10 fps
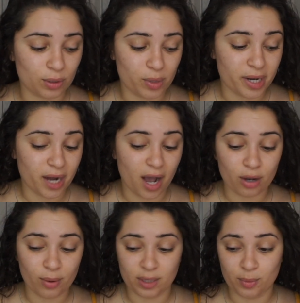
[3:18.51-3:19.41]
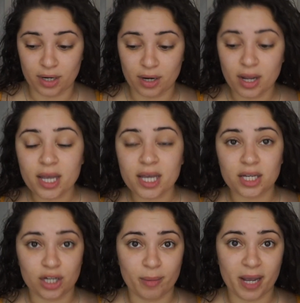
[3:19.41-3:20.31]
would not go anywhere
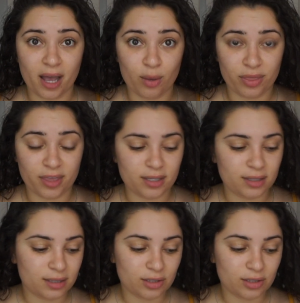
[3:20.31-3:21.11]
near my eye with this.